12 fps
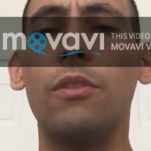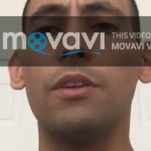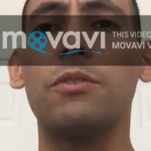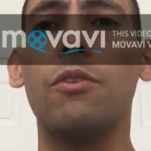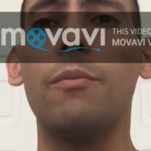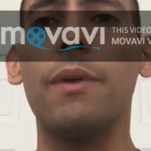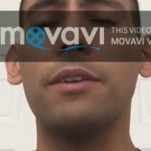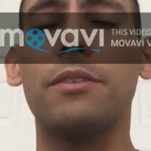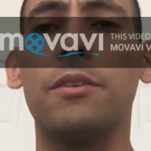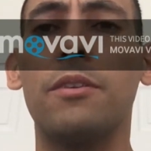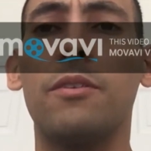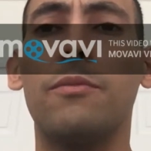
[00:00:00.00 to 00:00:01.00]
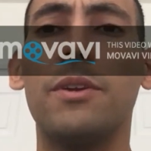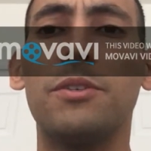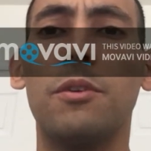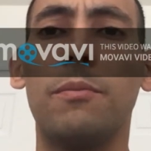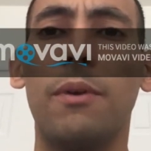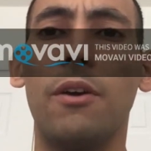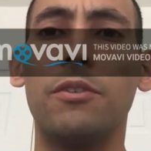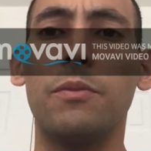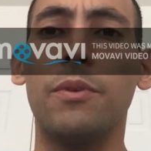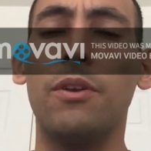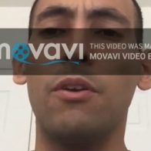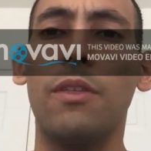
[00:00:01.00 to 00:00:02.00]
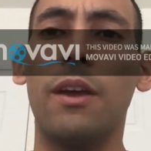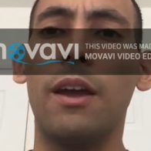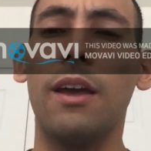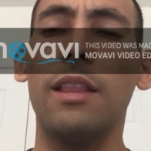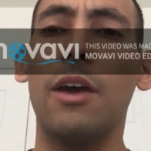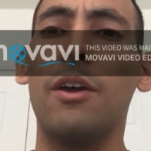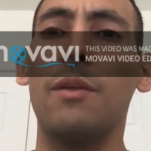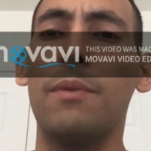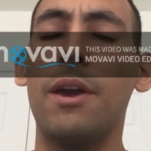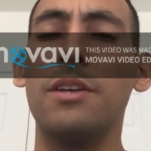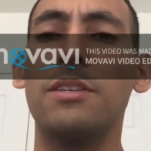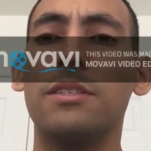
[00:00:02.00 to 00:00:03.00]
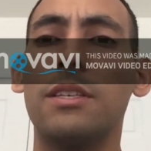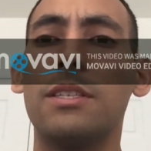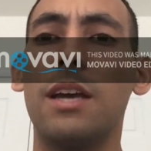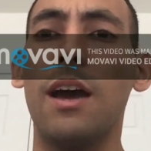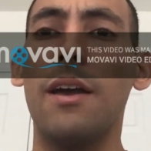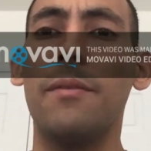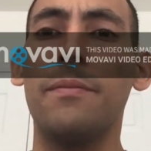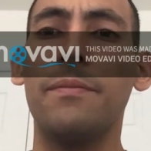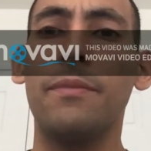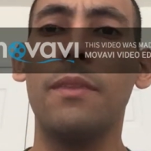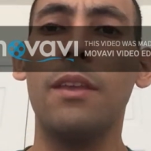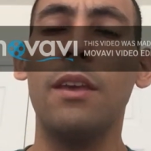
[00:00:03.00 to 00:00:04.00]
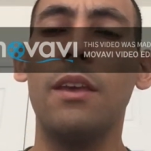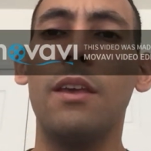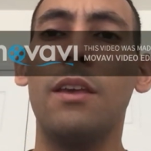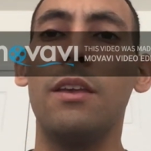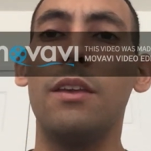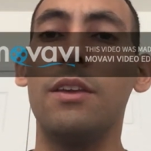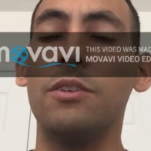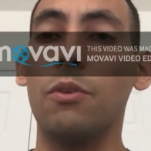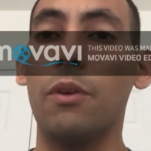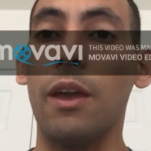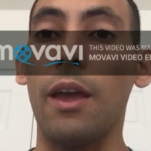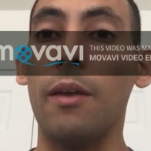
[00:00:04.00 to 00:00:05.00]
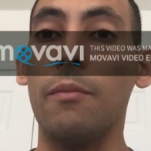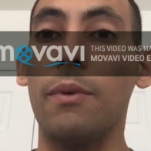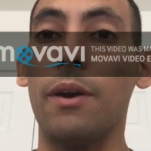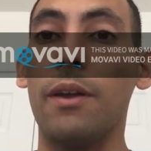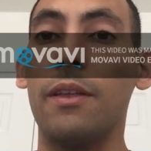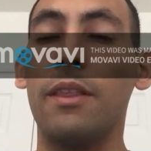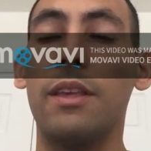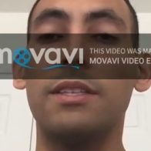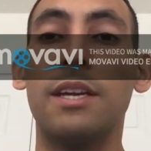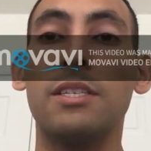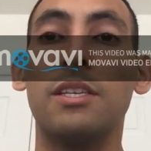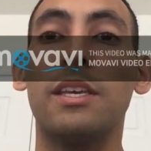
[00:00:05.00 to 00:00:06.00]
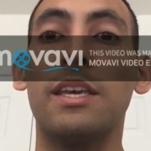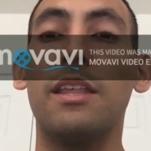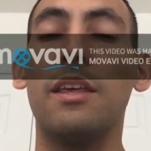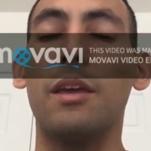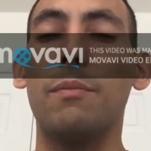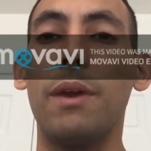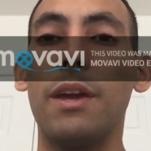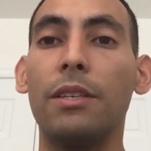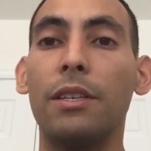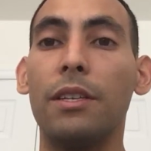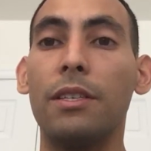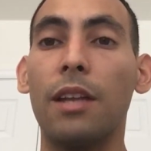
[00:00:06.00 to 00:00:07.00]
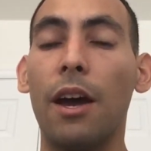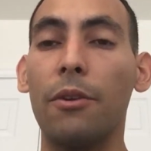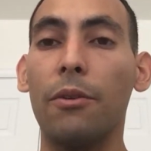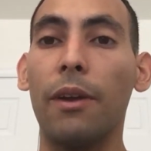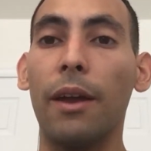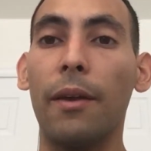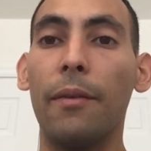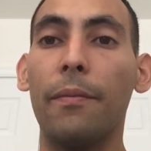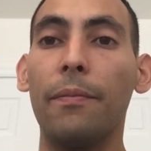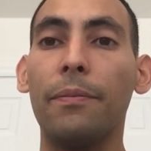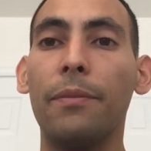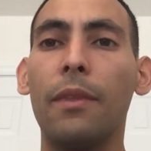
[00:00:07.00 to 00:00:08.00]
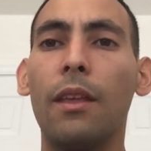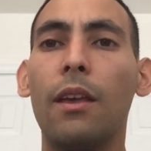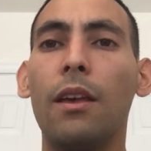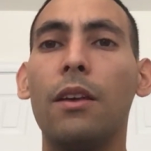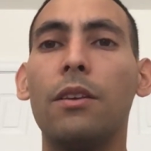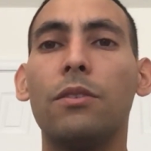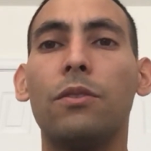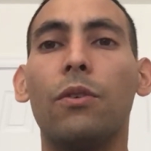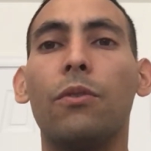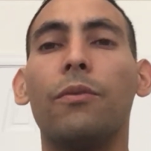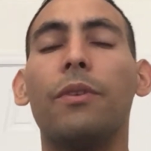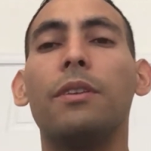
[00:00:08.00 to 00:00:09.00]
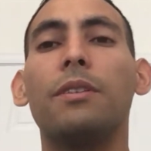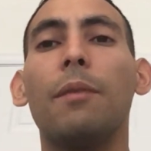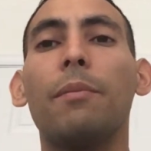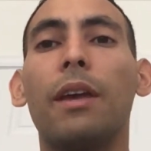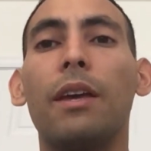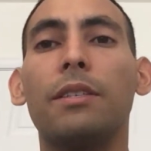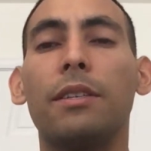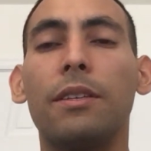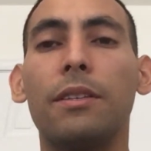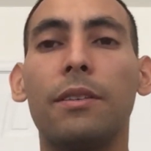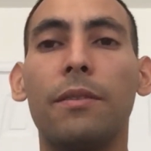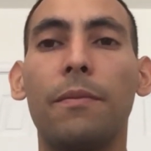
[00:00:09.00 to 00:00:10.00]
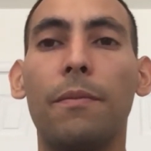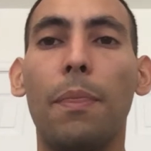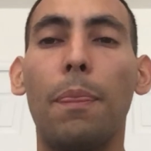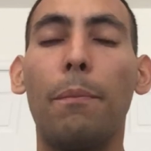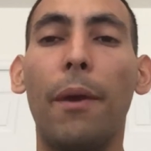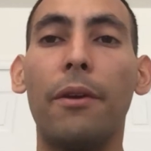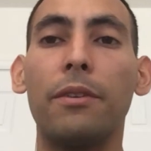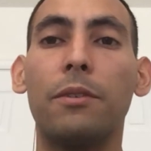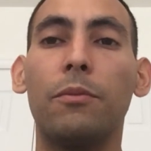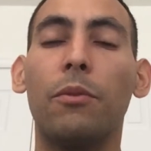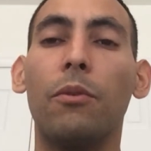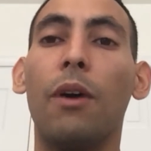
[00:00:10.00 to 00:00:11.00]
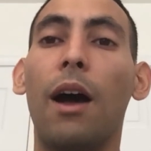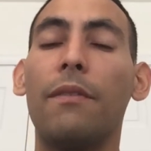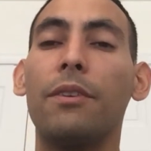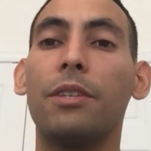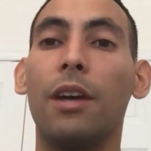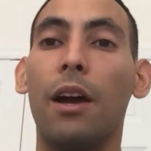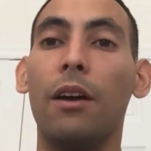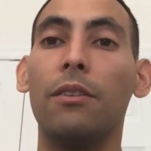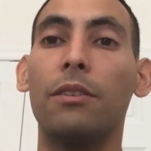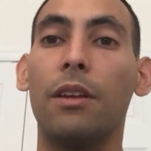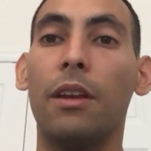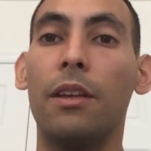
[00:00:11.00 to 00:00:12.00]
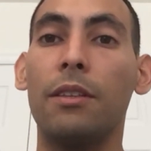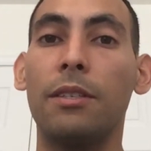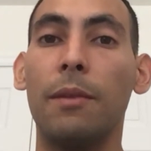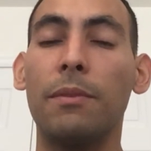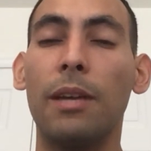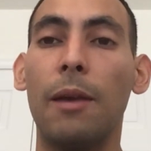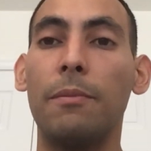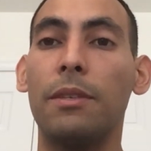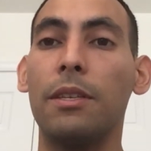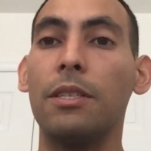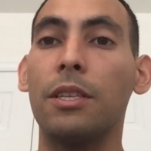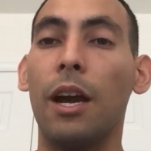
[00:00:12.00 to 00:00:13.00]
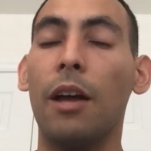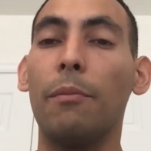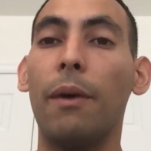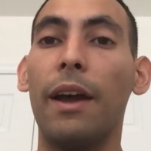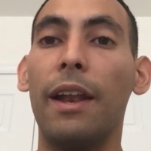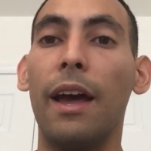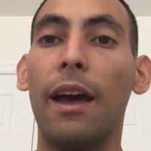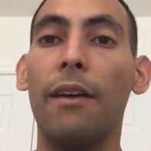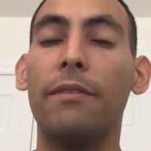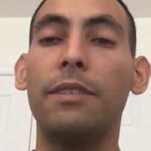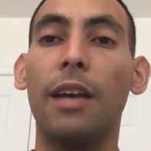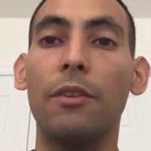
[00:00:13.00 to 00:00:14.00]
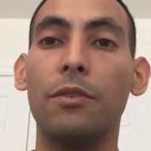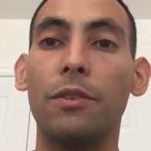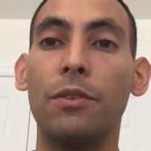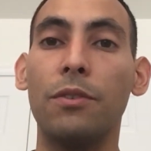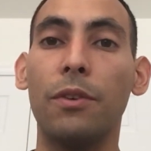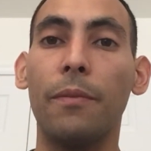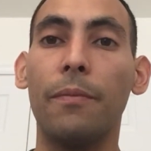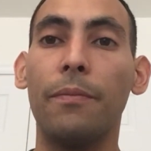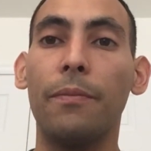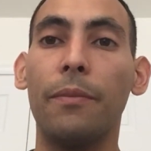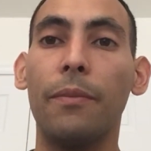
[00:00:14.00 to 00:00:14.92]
Let's going back to their original policy. We know that allowing a patient to die is okay, but intentionally killing a patient is not okay. So in some cases, parents will have a child, and sometimes this child might have Down syndrome.